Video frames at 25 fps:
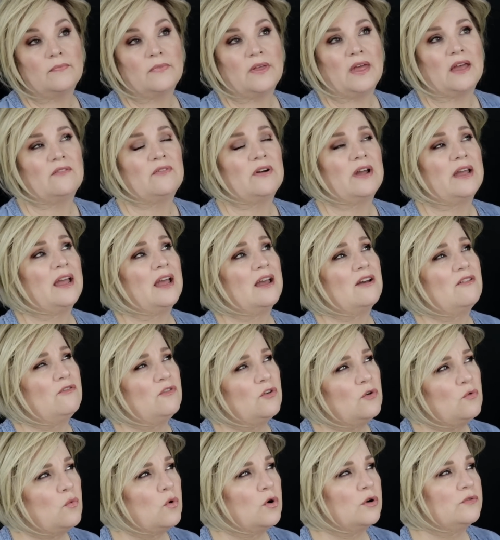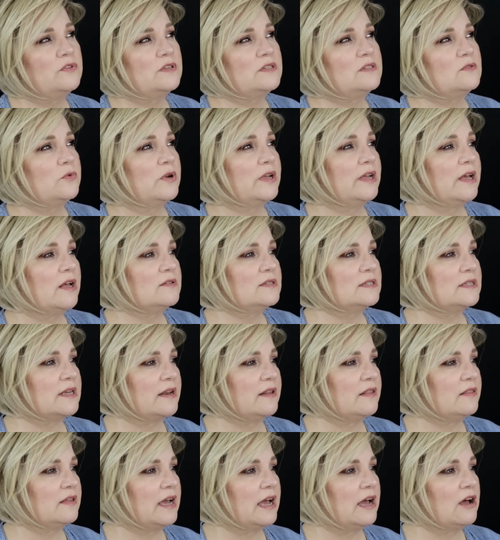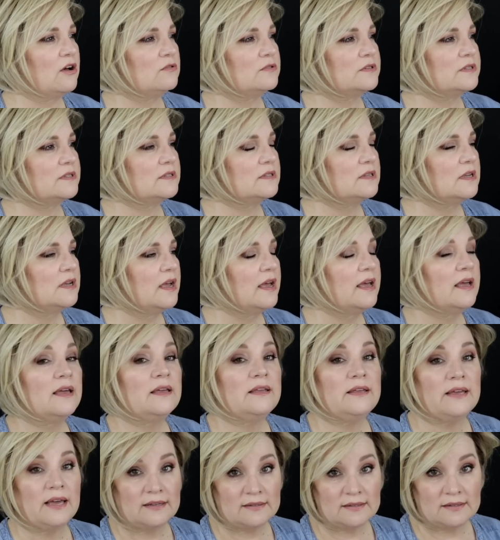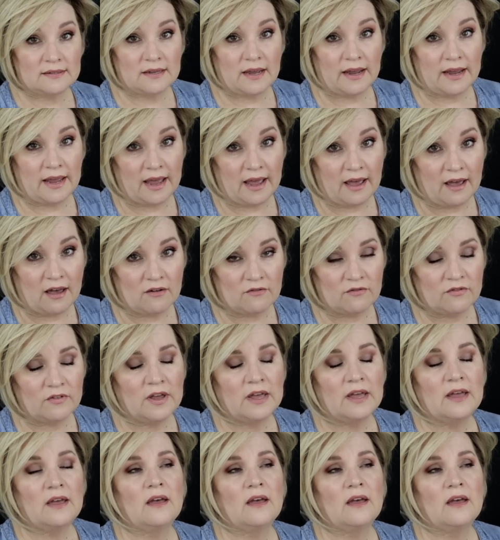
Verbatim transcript: have I ever worn this wig outside of the house? Yes, I have.